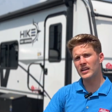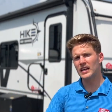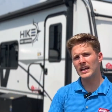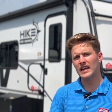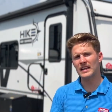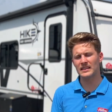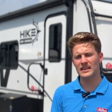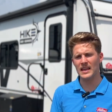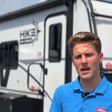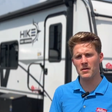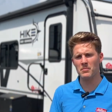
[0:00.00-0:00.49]
you're going to
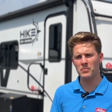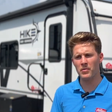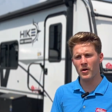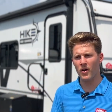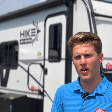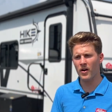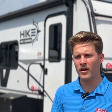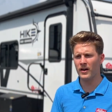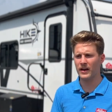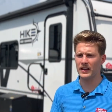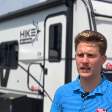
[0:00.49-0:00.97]
hit that
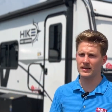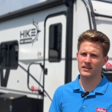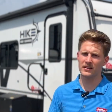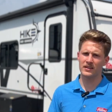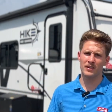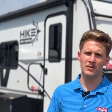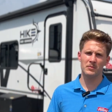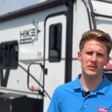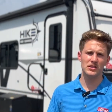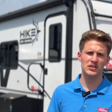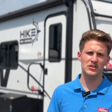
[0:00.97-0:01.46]
bar and you're
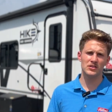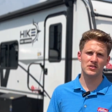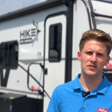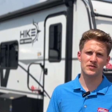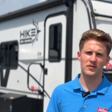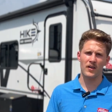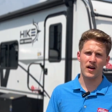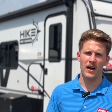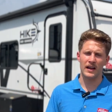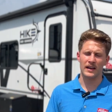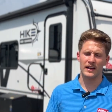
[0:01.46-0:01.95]
going to be
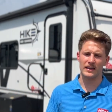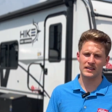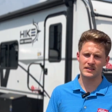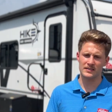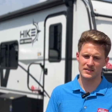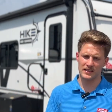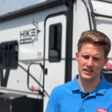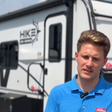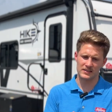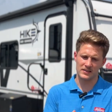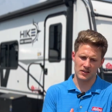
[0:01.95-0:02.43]
just fine.
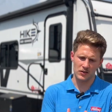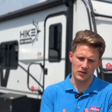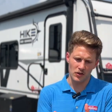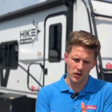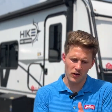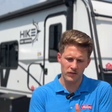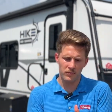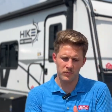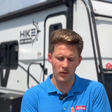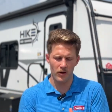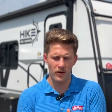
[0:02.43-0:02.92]
It's, it's a
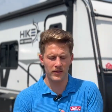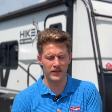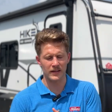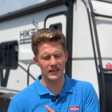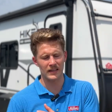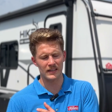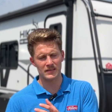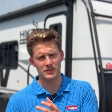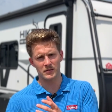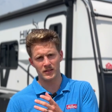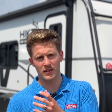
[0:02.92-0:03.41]
Nerf bar
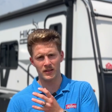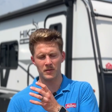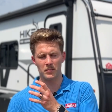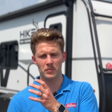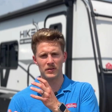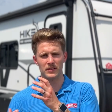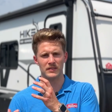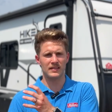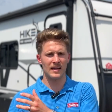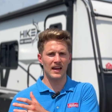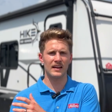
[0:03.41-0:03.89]
that it's going
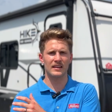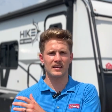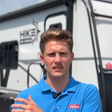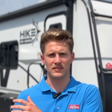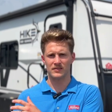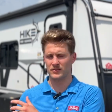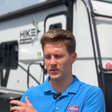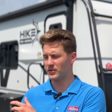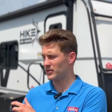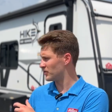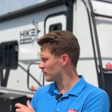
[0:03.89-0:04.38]
to protect
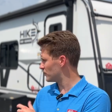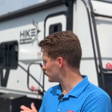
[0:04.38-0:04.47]
it. So